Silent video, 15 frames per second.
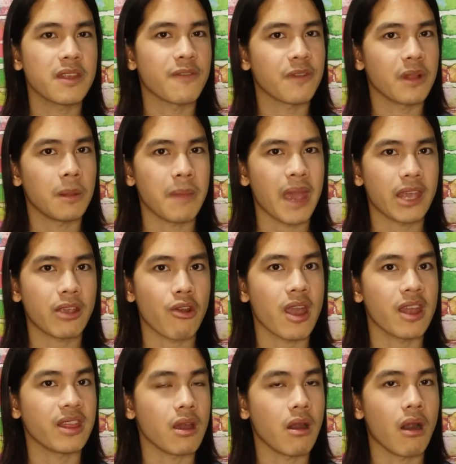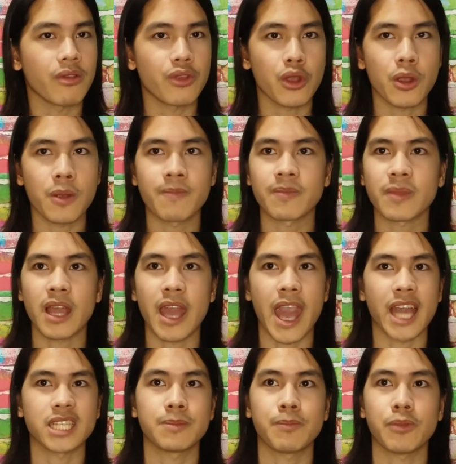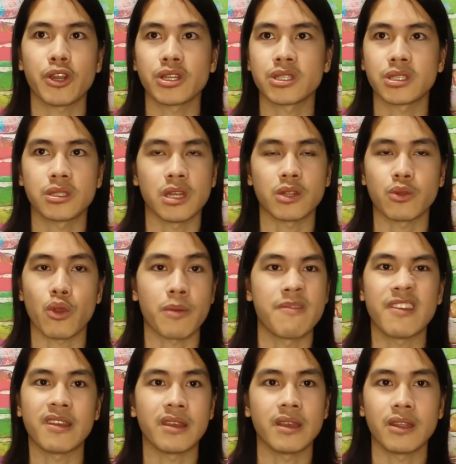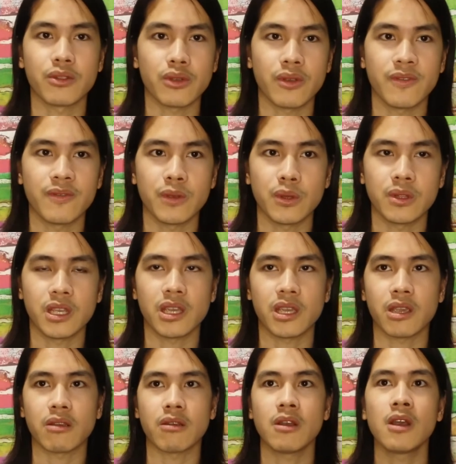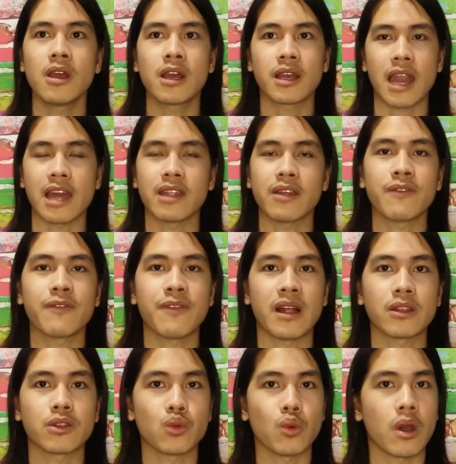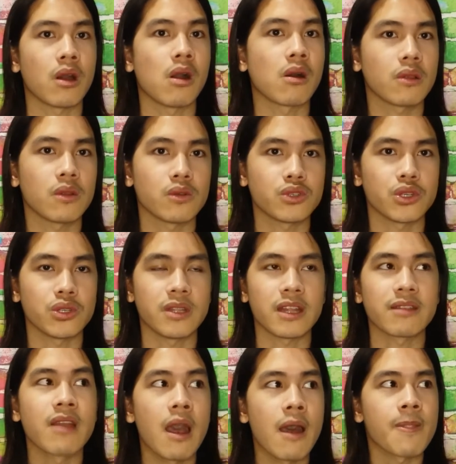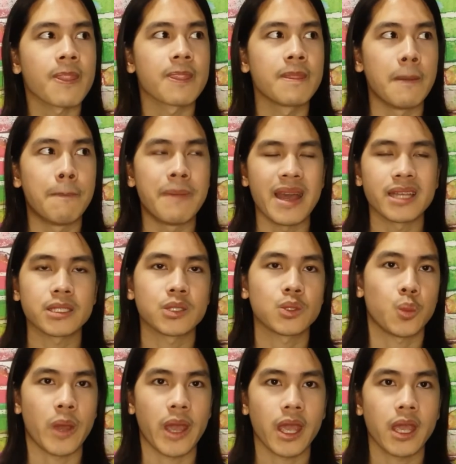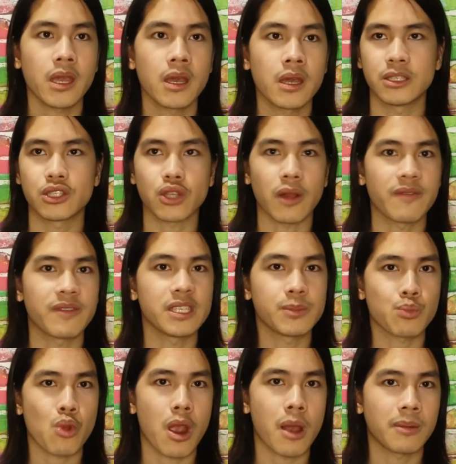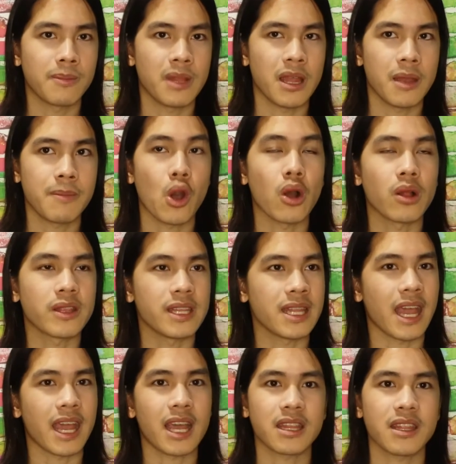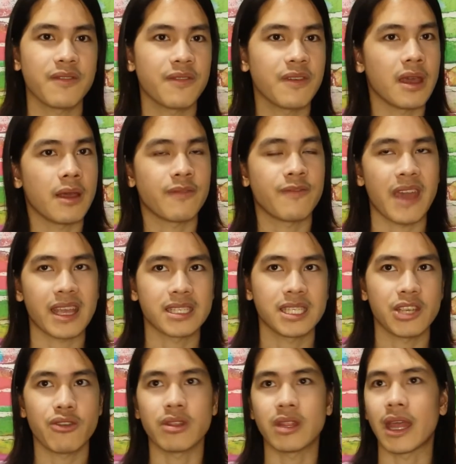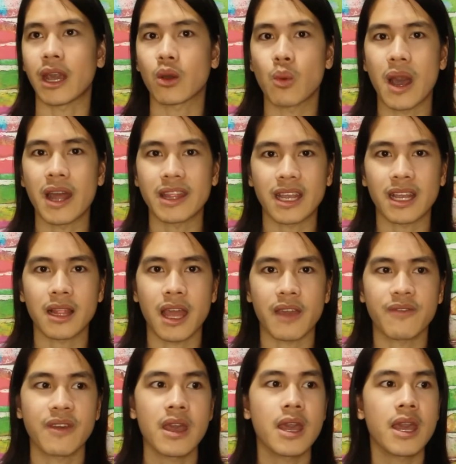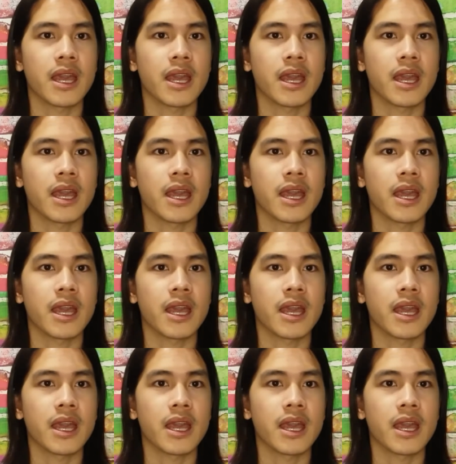the filmmaker and the other experts that are being interviewed here kind of felt to a conclusion that the best way to solve this problem, all the negative effects here in the aquatic life